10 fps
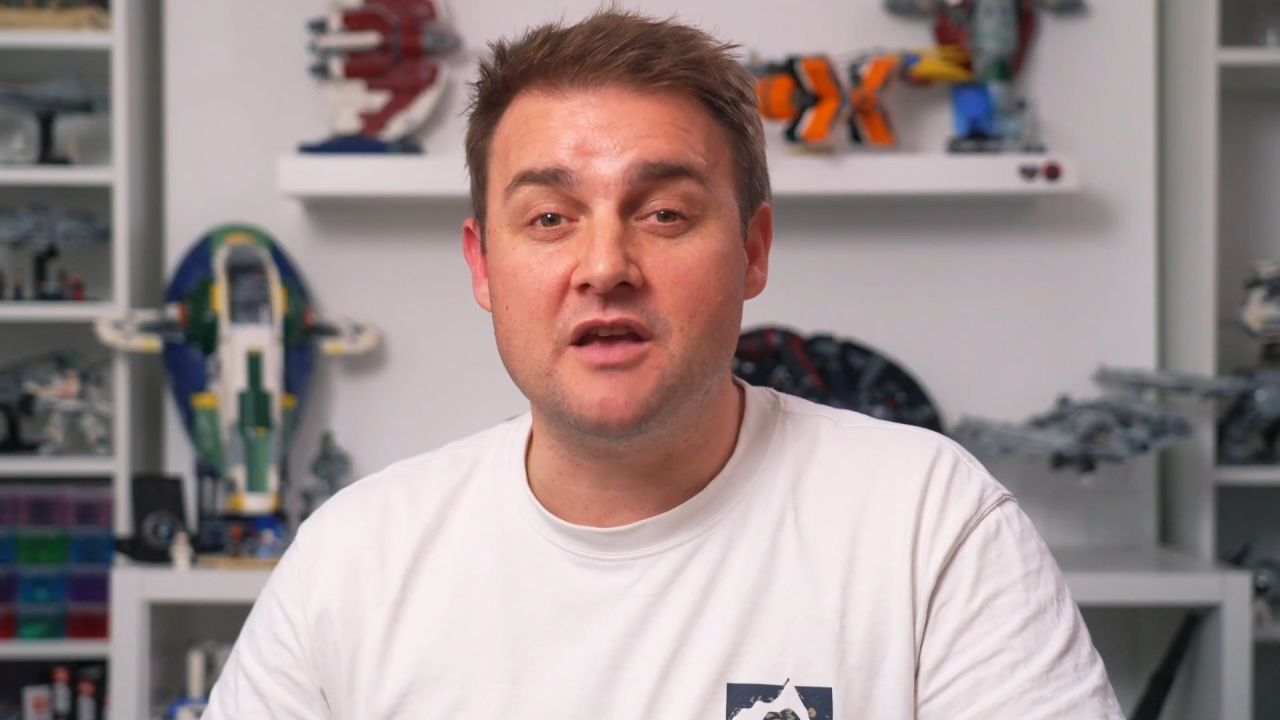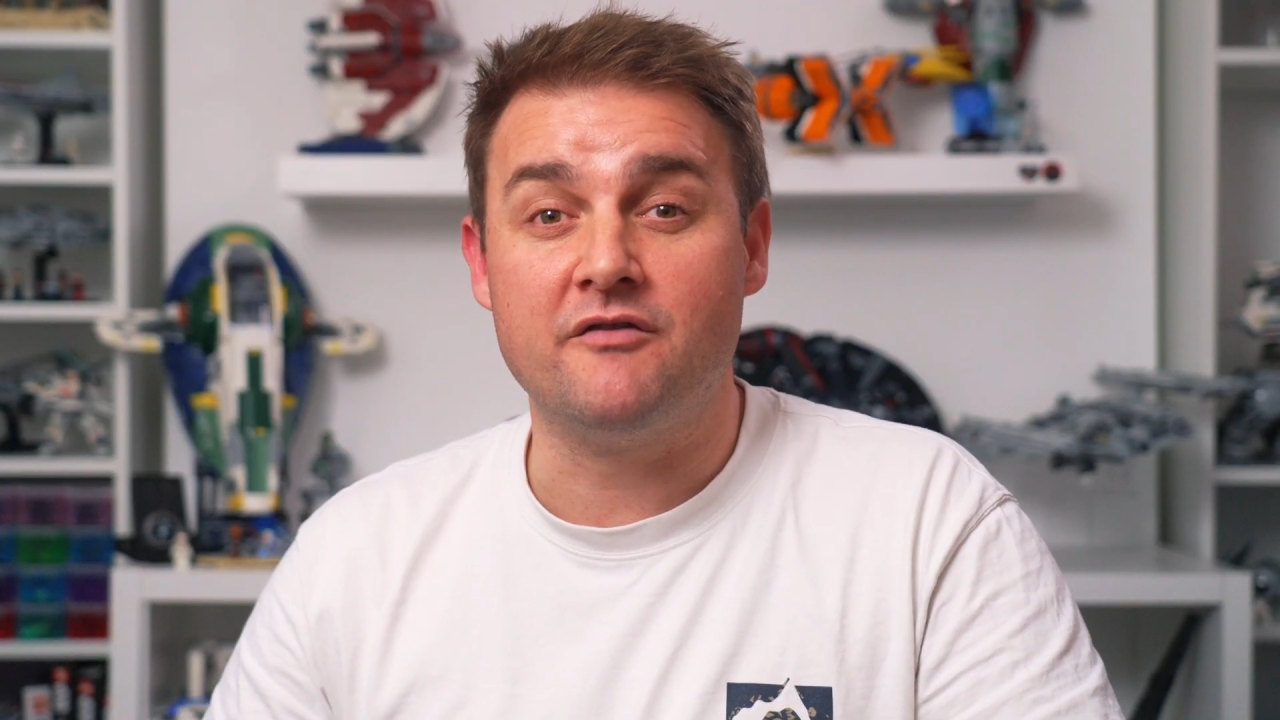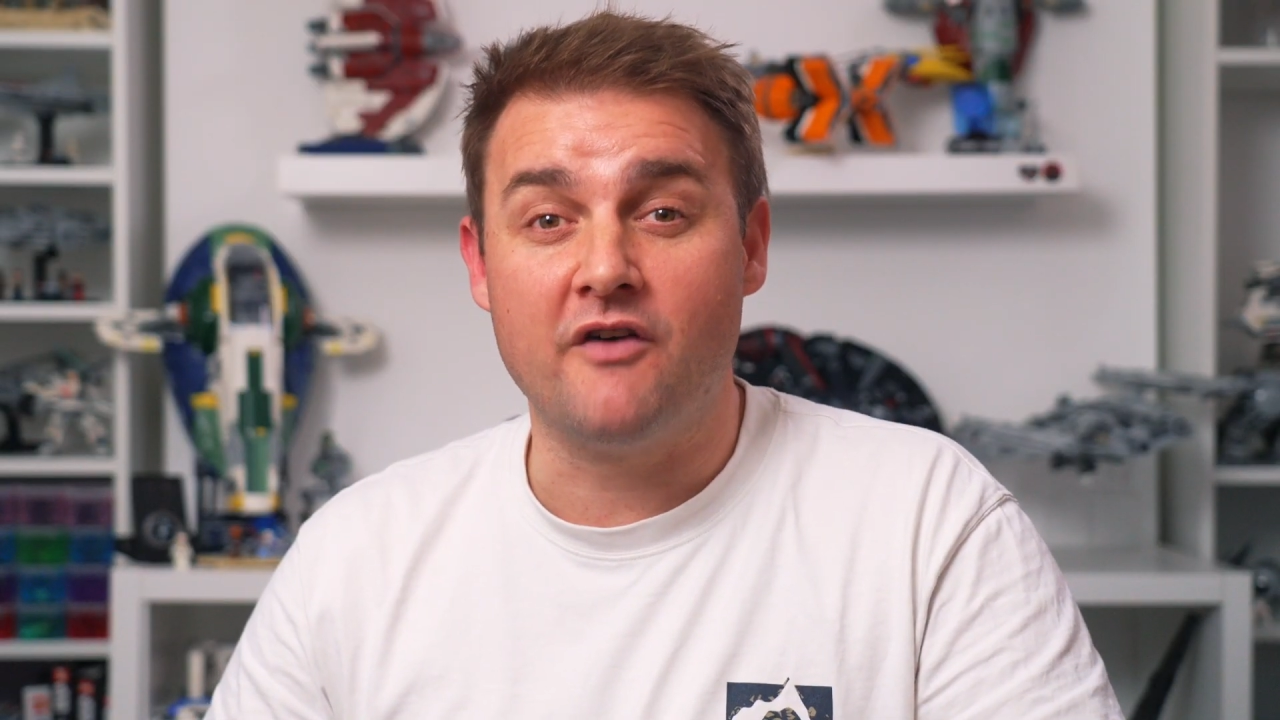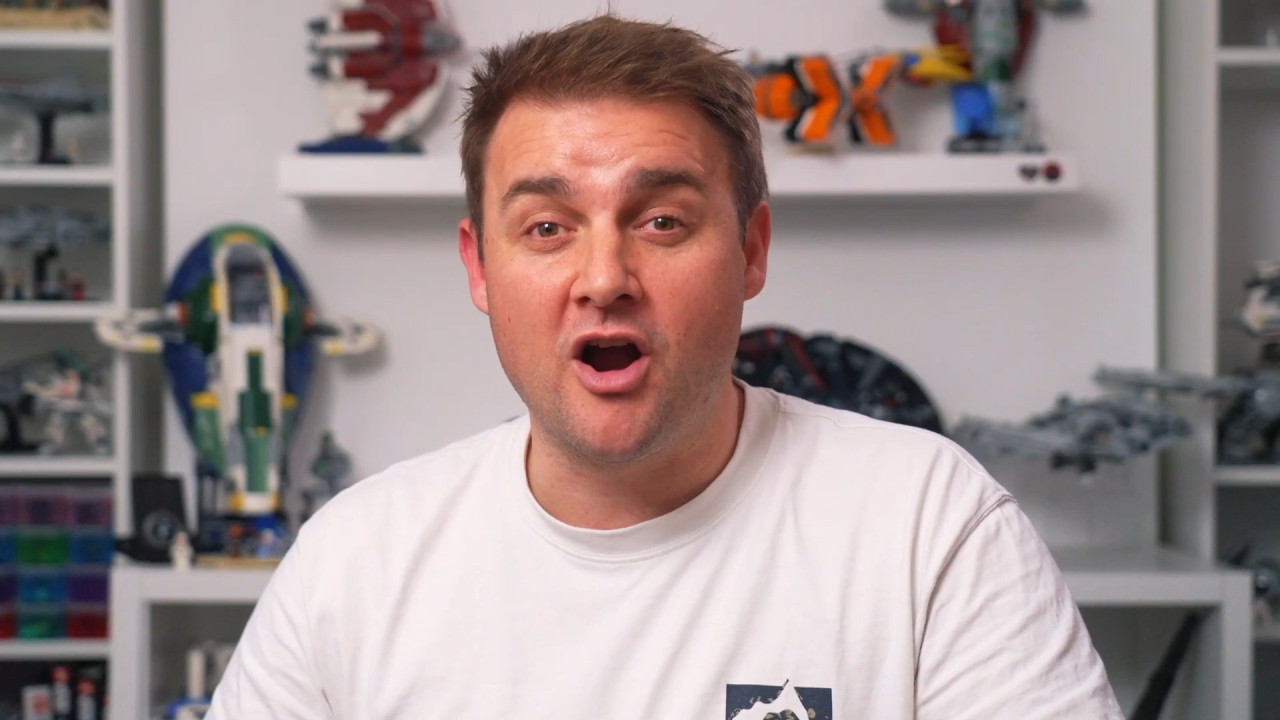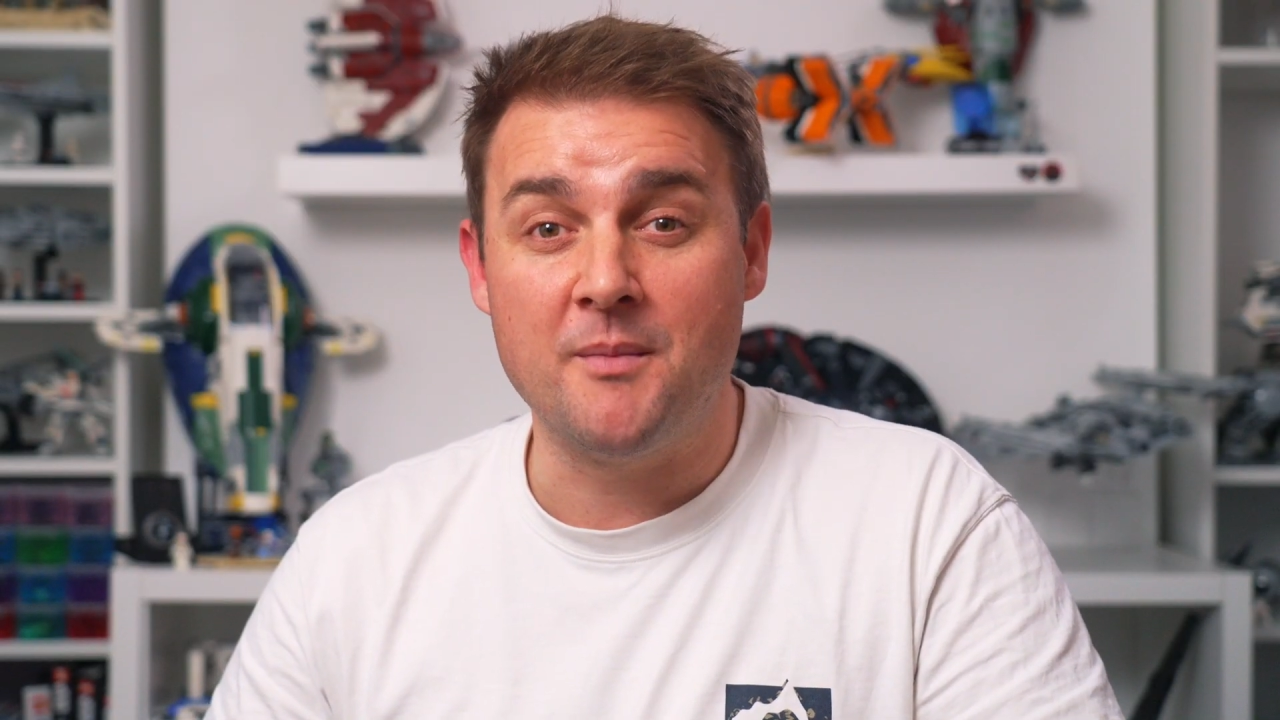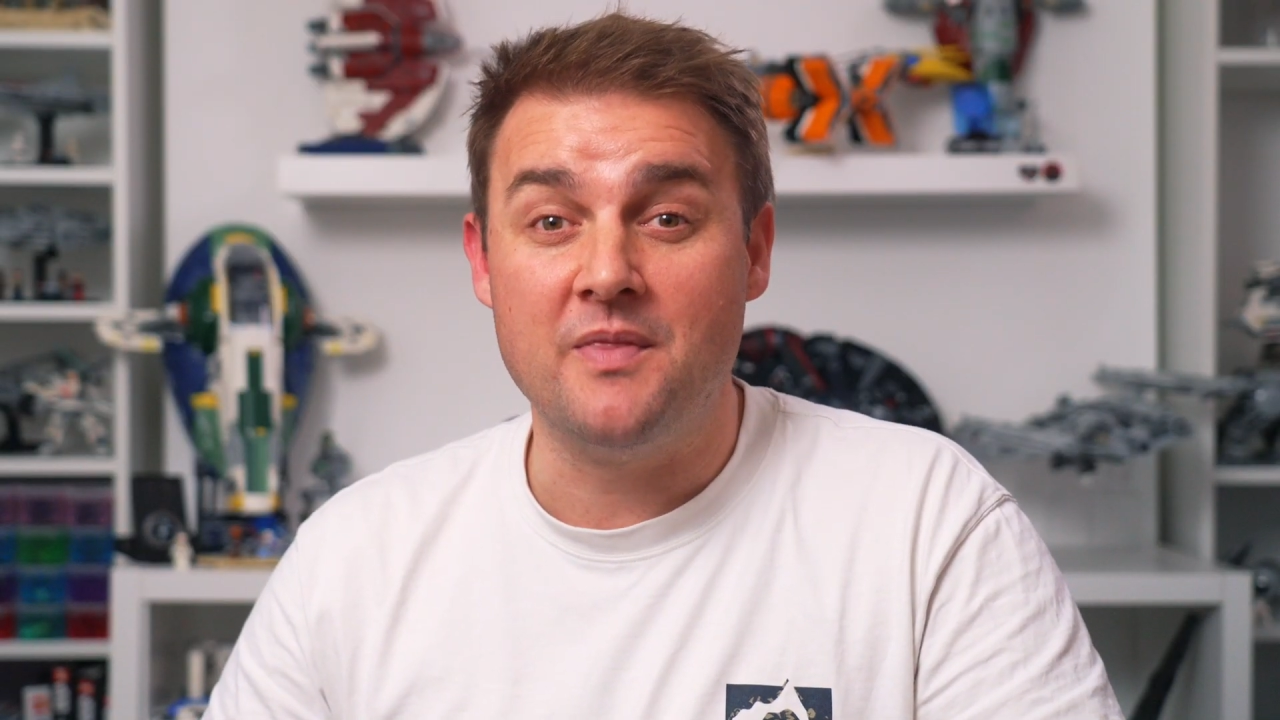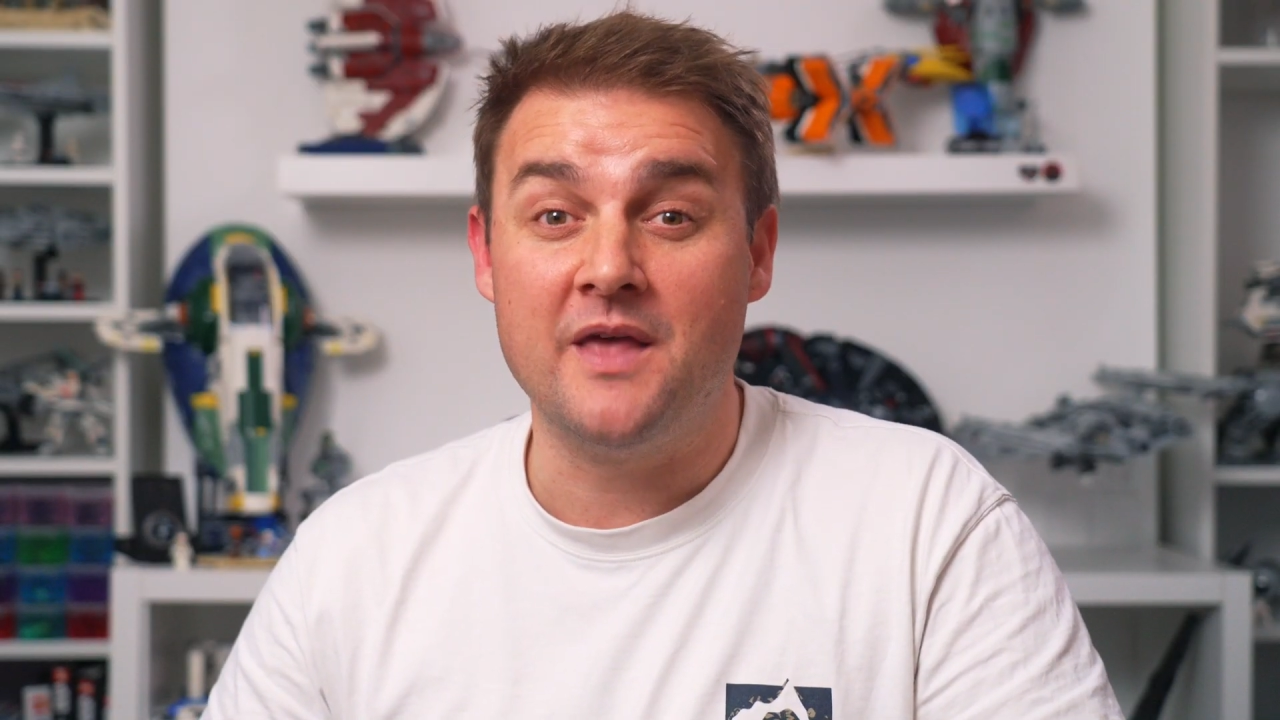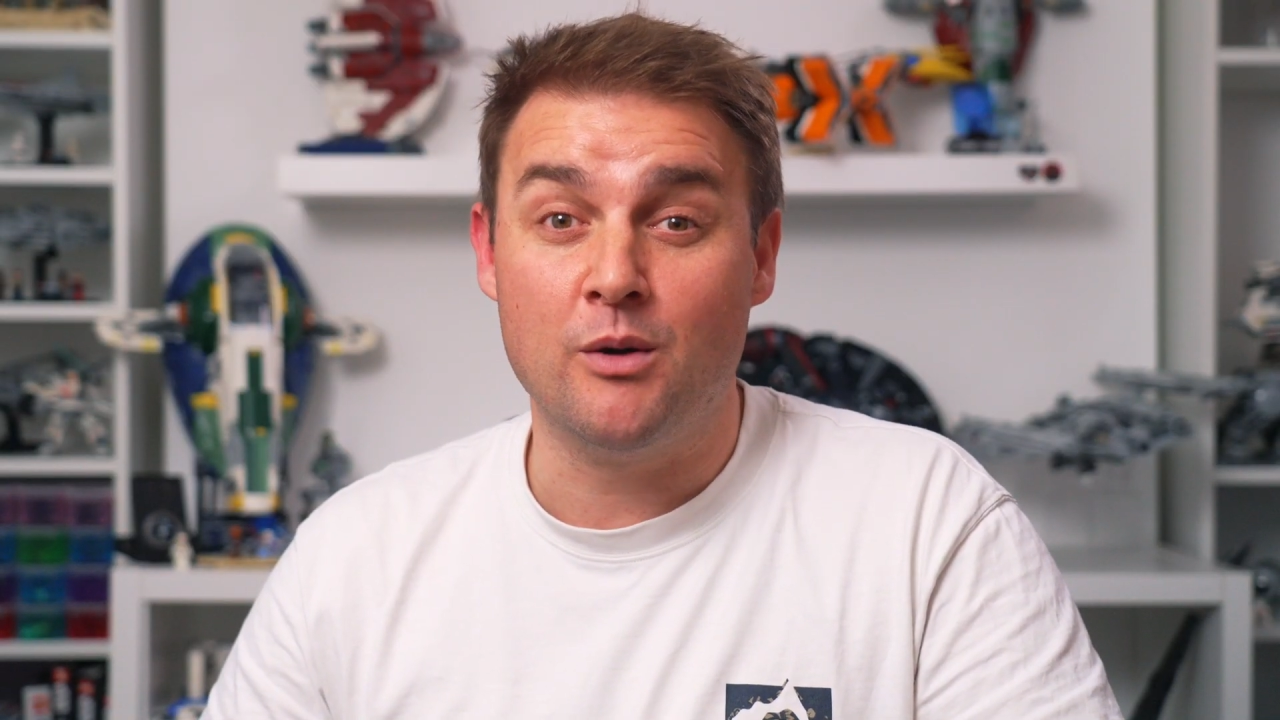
environment they